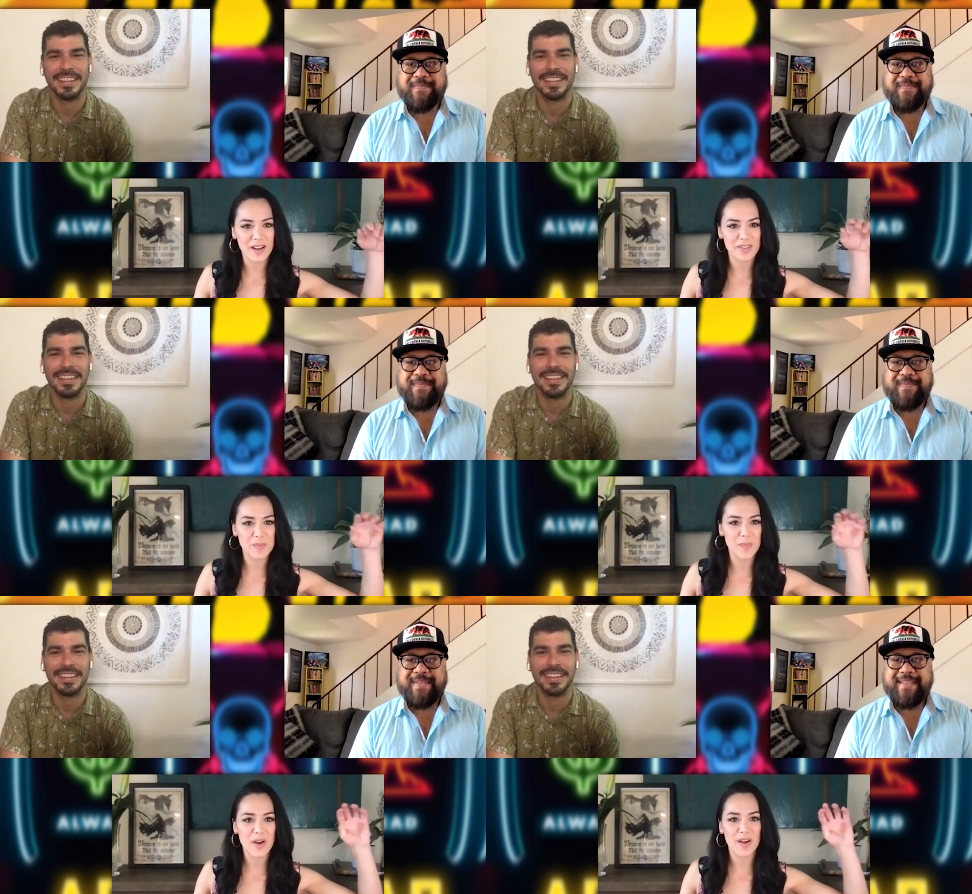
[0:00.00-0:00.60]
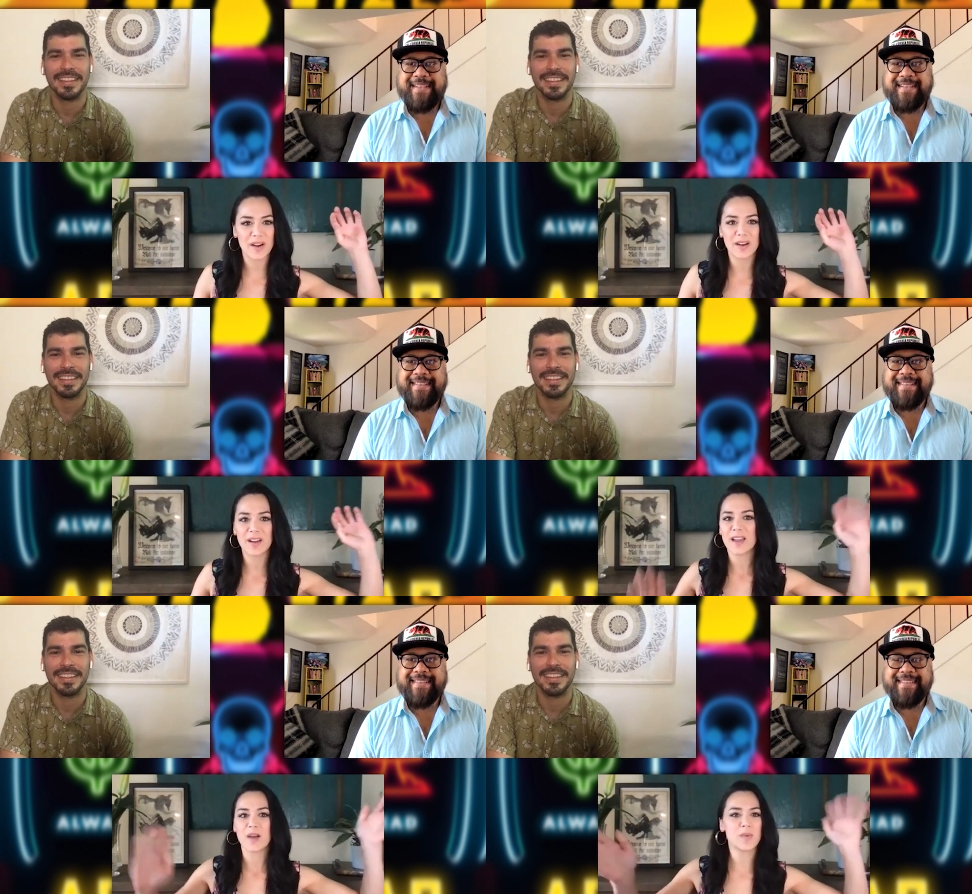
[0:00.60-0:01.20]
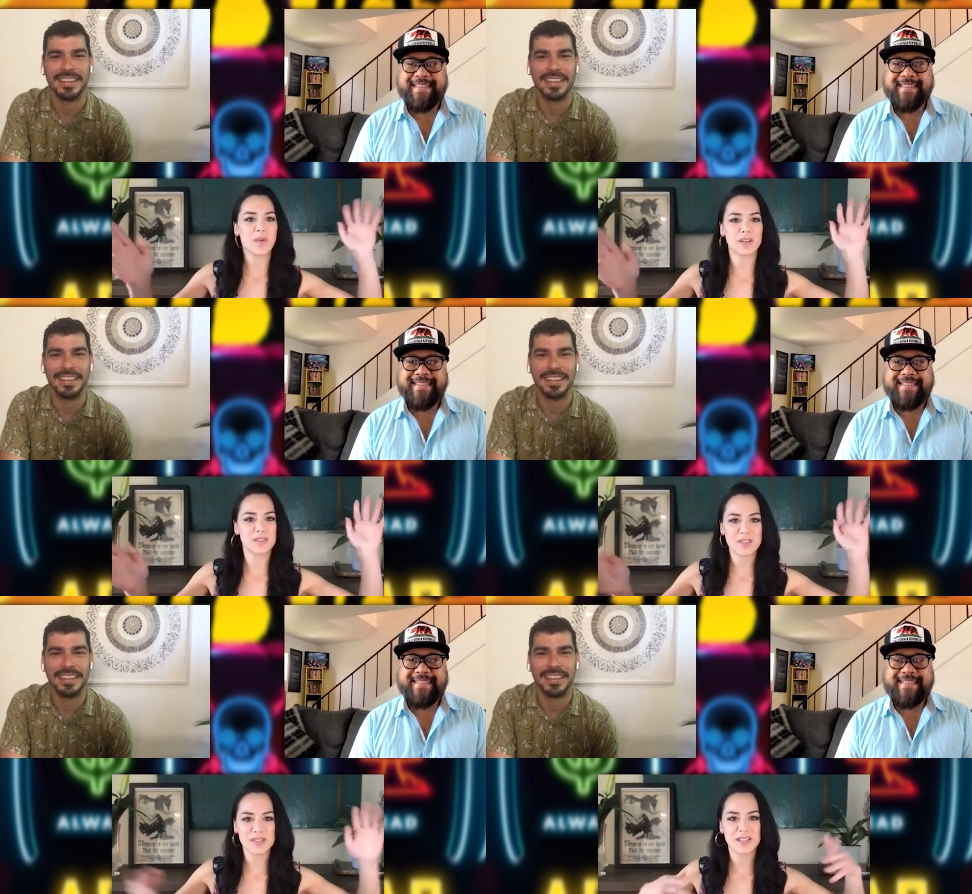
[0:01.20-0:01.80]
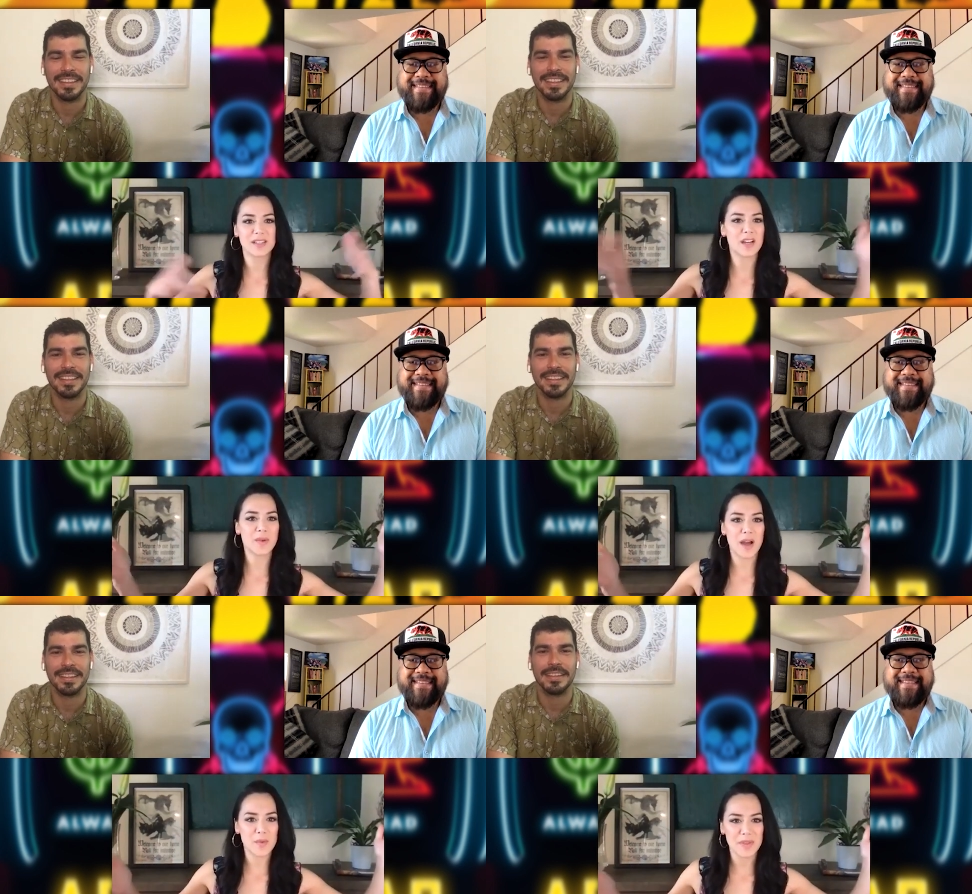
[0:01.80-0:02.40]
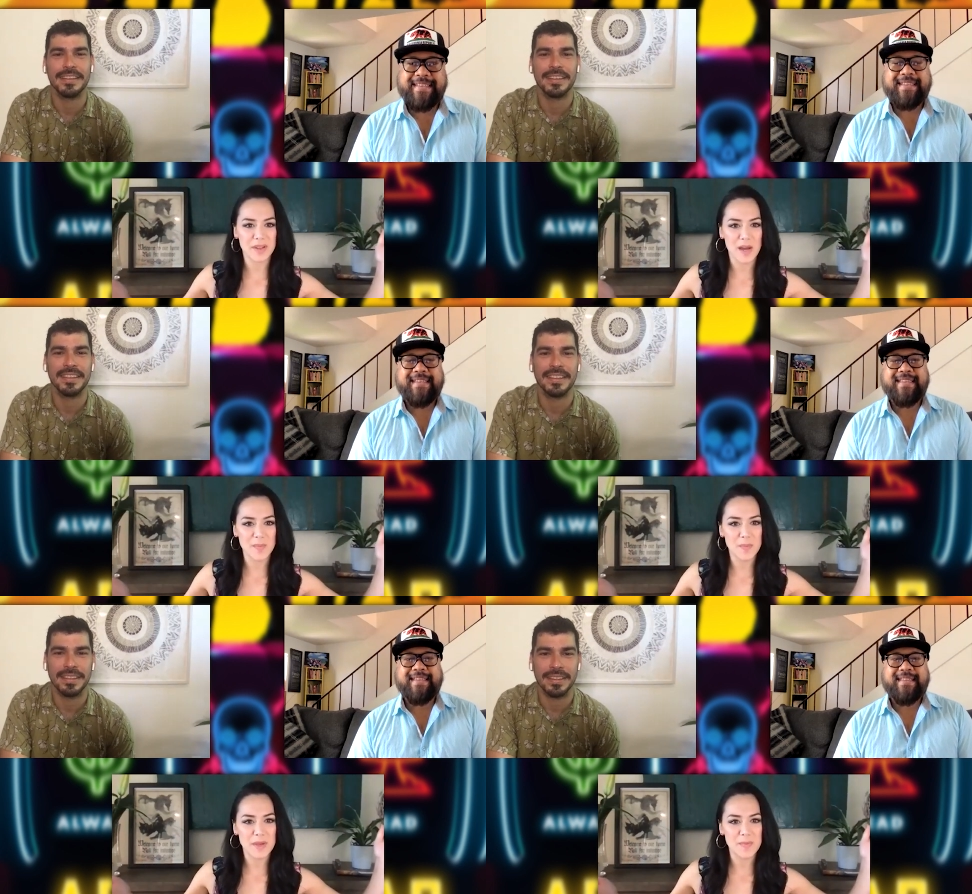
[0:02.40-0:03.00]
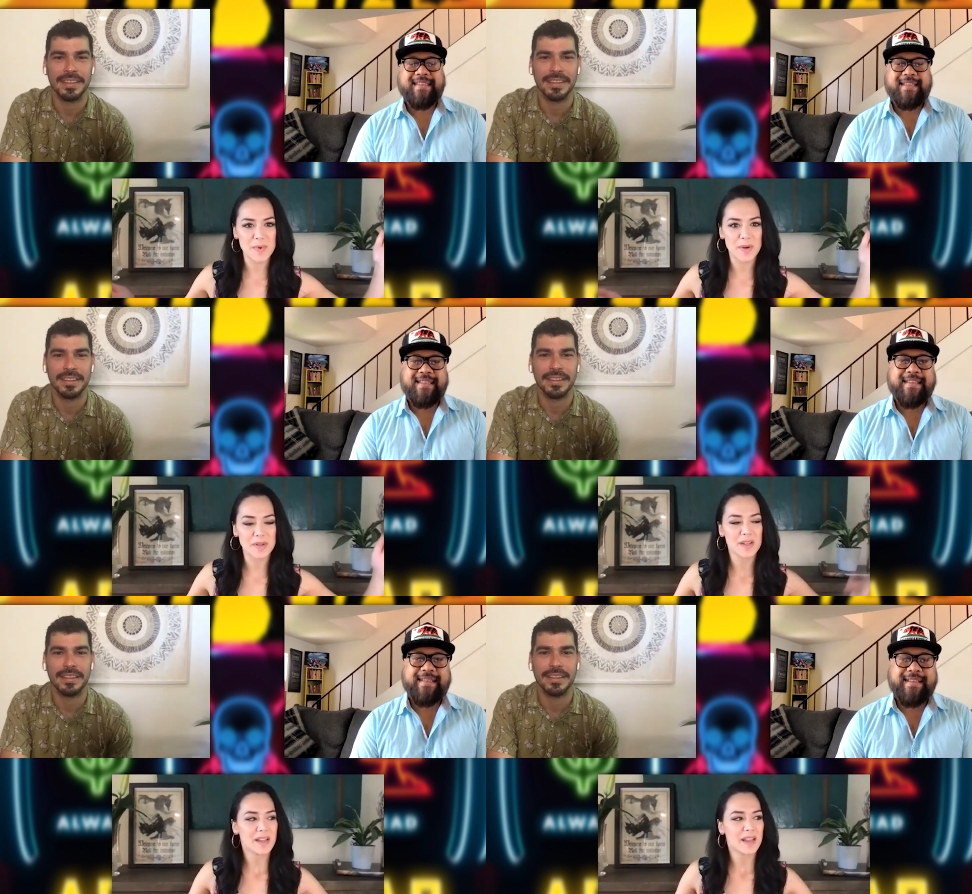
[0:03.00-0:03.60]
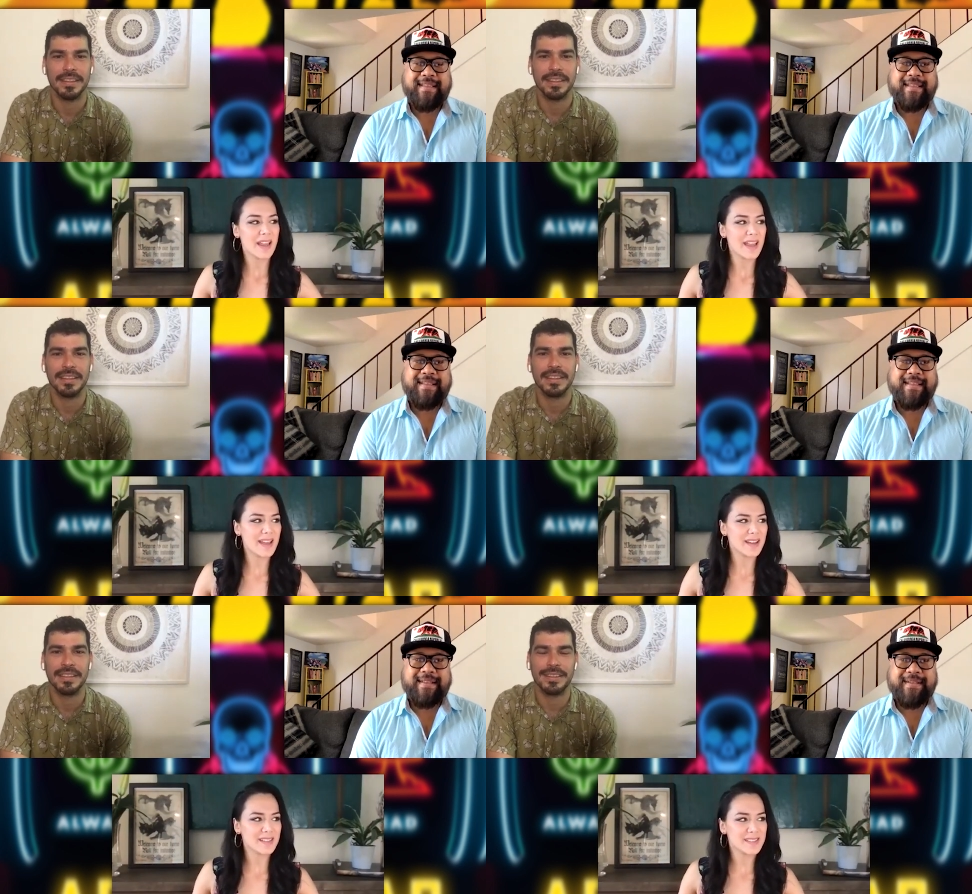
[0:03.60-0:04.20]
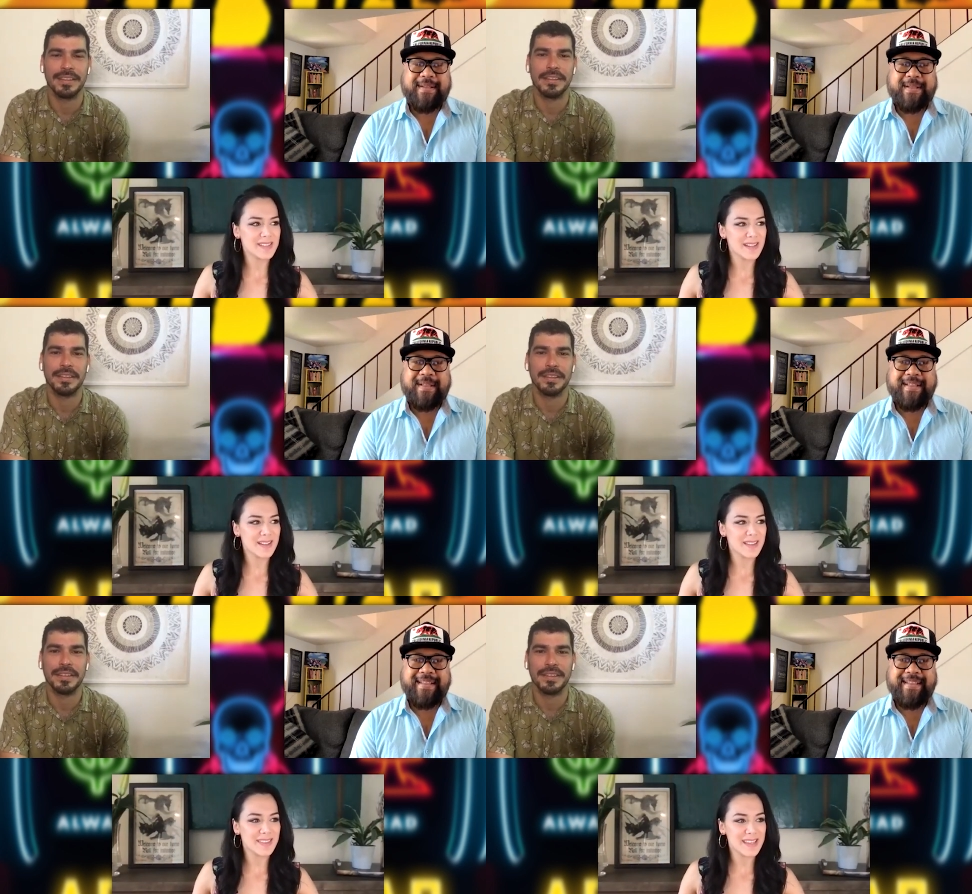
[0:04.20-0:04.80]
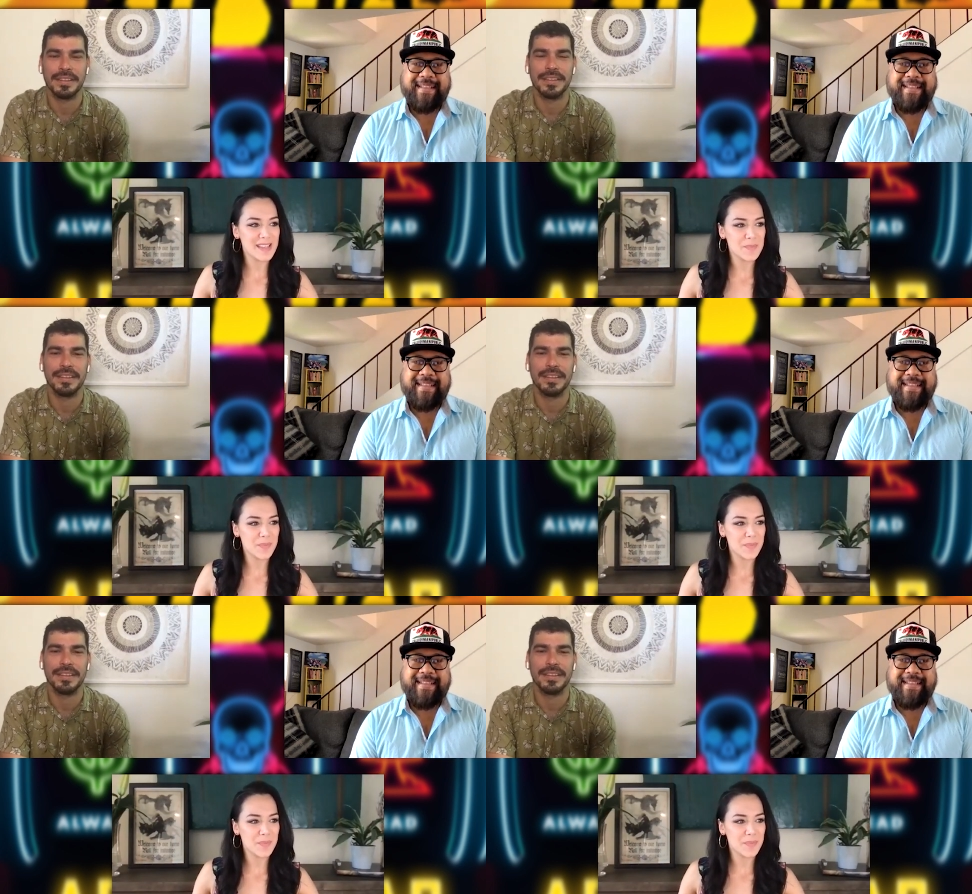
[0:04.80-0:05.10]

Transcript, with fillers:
Speaker 1: at the bar, and we were just going to go out with a couple people. And the